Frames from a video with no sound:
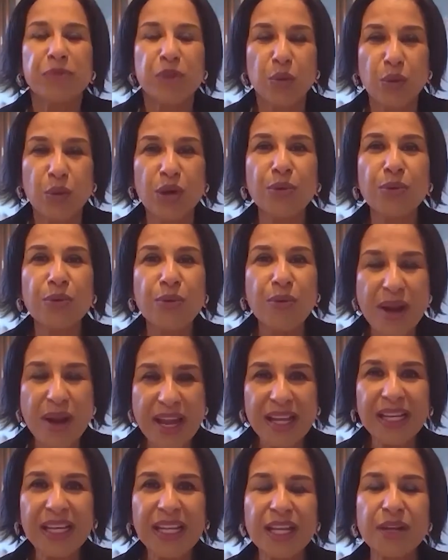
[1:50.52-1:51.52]
will
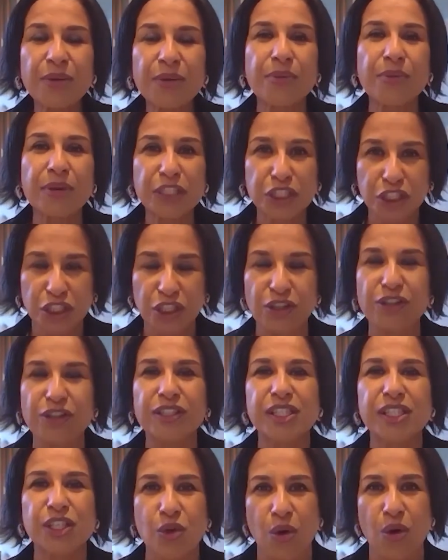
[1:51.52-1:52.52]
really
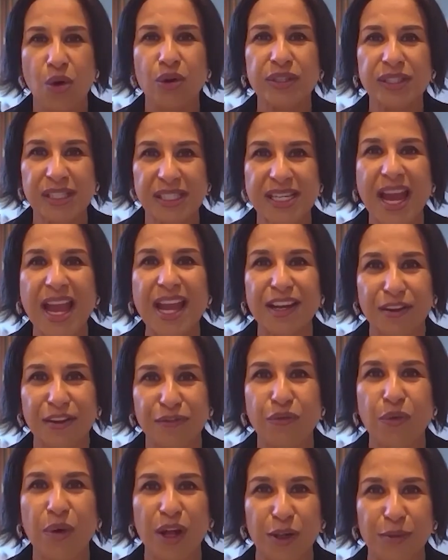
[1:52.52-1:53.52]
reduce your state
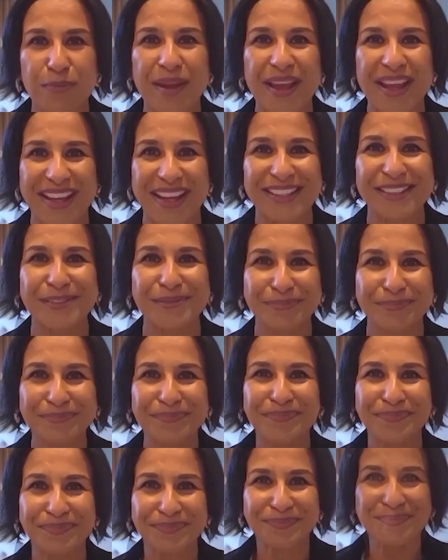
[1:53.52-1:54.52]
of well-being.
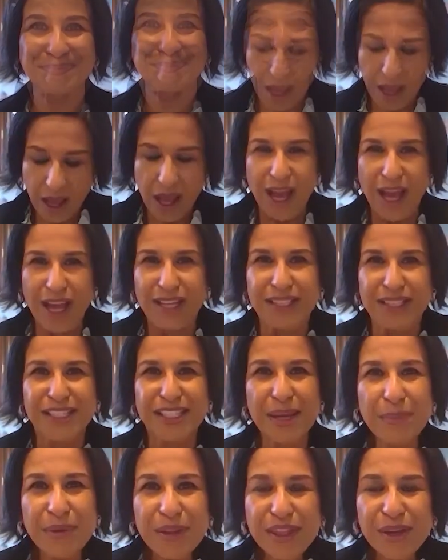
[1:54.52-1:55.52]

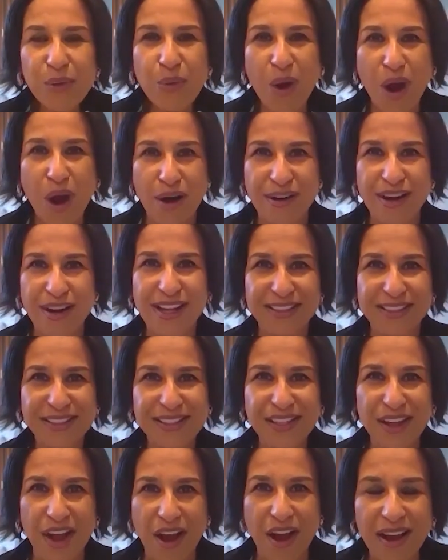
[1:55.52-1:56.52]
Some of the worrying
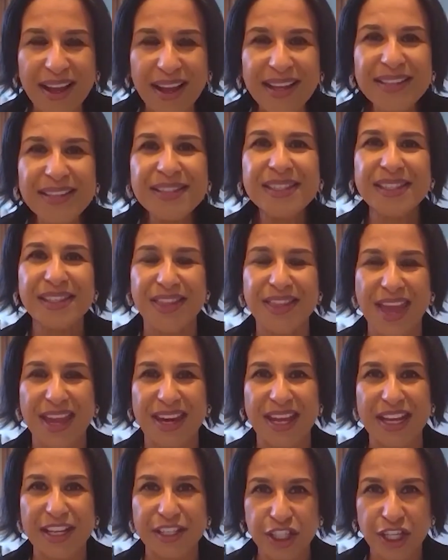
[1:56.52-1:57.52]
signs
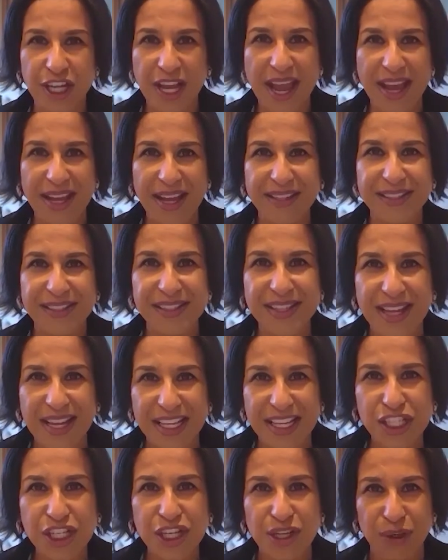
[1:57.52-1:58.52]
that educators
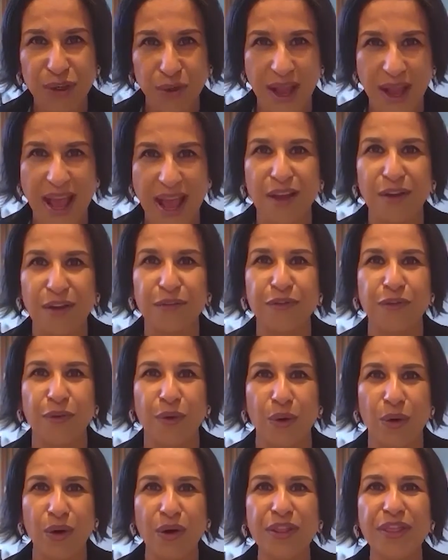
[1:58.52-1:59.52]
need to look out
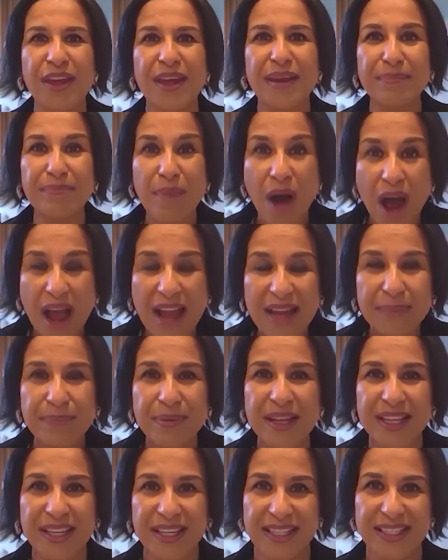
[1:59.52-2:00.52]
for that might
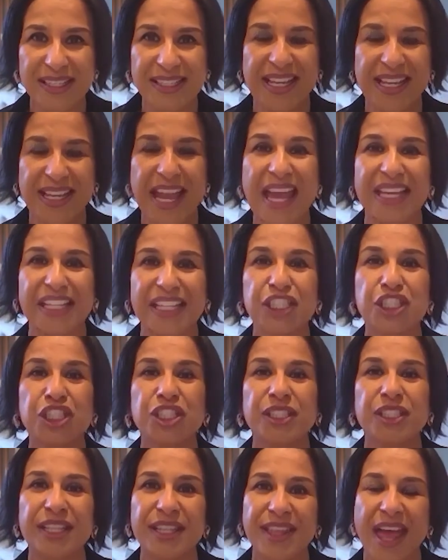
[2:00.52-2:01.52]
be an
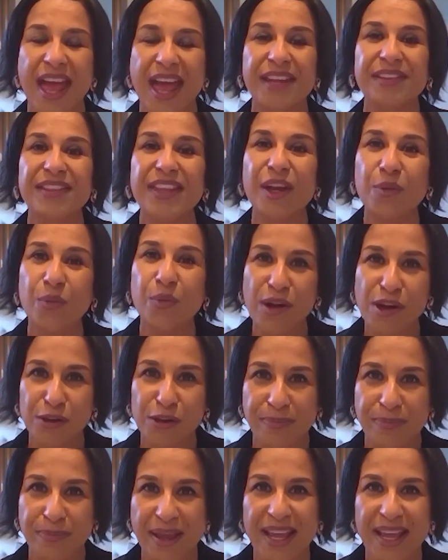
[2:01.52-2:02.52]
indication that their
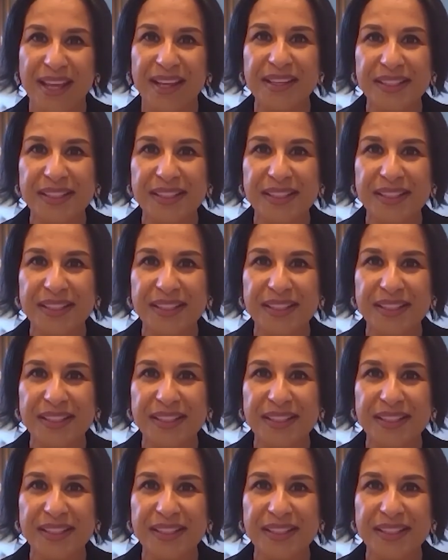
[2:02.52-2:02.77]
well-being